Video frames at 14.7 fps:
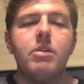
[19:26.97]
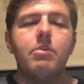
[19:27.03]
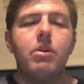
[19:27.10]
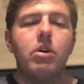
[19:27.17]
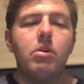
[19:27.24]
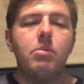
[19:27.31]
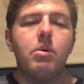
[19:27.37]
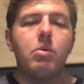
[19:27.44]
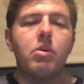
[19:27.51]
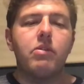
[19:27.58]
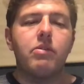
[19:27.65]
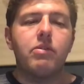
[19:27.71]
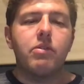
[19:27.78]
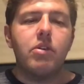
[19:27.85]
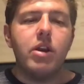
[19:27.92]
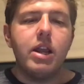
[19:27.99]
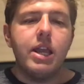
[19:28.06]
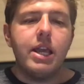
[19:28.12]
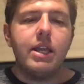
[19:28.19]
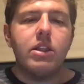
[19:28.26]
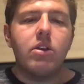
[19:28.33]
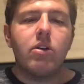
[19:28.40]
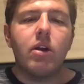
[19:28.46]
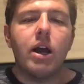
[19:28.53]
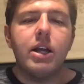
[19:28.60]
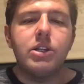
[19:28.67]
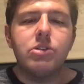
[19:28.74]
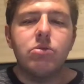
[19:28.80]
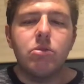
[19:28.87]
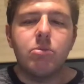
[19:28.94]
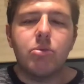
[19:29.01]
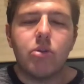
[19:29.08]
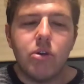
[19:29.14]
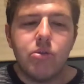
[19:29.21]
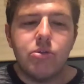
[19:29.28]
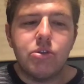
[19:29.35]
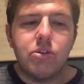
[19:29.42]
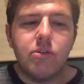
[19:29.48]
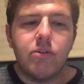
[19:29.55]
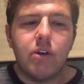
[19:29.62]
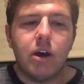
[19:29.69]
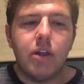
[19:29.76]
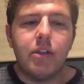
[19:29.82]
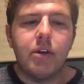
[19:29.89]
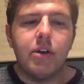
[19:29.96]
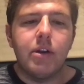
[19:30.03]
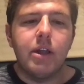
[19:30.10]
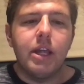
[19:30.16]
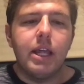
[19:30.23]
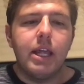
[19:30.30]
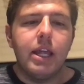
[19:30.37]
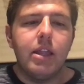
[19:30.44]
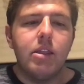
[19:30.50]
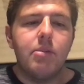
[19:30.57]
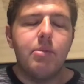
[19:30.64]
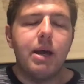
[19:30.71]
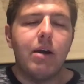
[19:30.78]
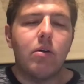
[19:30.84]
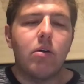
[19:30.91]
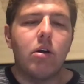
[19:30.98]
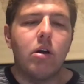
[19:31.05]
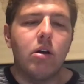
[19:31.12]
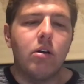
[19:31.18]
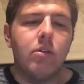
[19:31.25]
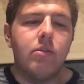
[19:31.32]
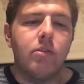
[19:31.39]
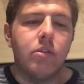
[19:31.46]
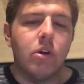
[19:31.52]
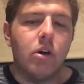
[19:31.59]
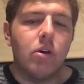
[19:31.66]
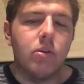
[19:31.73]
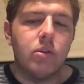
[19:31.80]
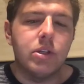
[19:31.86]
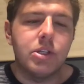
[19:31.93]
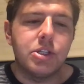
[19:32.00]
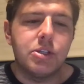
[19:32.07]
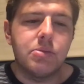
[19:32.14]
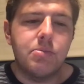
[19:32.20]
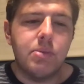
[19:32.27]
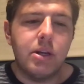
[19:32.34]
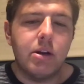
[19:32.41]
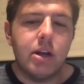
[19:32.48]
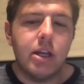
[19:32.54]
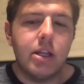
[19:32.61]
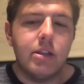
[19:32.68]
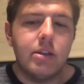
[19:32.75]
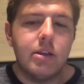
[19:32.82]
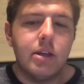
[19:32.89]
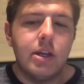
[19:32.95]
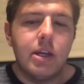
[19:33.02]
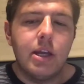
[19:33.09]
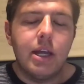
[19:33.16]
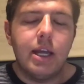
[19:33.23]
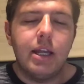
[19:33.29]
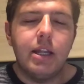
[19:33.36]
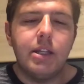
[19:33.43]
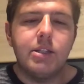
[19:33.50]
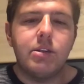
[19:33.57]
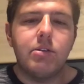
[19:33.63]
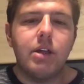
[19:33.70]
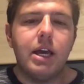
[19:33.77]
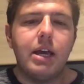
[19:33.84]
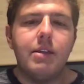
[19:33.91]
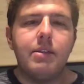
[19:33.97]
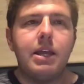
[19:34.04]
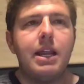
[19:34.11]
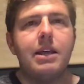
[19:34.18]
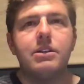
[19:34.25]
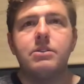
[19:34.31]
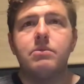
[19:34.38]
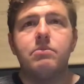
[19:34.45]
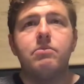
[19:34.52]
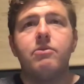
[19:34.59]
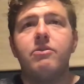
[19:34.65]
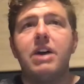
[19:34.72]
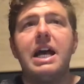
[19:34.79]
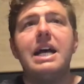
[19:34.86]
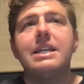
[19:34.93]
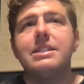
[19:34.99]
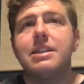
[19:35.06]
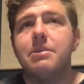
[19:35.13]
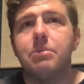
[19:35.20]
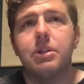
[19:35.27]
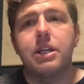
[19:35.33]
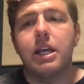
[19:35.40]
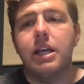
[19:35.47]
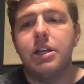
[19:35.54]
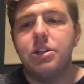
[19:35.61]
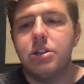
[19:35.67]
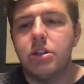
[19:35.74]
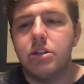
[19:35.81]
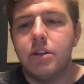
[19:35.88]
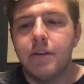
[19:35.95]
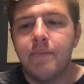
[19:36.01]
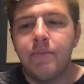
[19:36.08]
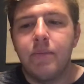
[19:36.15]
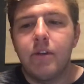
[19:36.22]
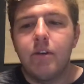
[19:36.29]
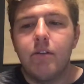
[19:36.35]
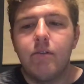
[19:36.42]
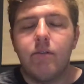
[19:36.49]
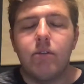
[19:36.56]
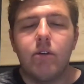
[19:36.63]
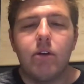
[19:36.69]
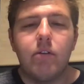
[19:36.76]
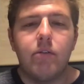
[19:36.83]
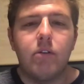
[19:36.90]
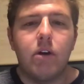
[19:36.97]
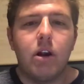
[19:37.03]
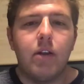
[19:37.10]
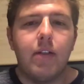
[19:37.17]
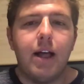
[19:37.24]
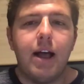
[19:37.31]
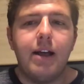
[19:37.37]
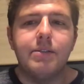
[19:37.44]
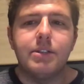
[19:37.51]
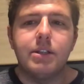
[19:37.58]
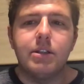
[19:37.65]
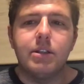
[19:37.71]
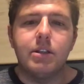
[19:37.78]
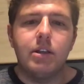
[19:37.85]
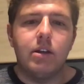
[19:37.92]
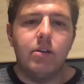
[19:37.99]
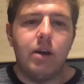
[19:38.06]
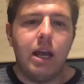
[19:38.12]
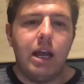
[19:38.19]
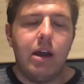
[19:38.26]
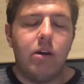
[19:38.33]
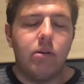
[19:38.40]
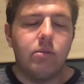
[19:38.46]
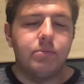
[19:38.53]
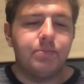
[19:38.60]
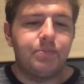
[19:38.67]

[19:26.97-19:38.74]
but, but we're free in Christ to approach the Father in the power of the Holy Spirit. And, and so that, that has vast implications for, for our lives, you know, how,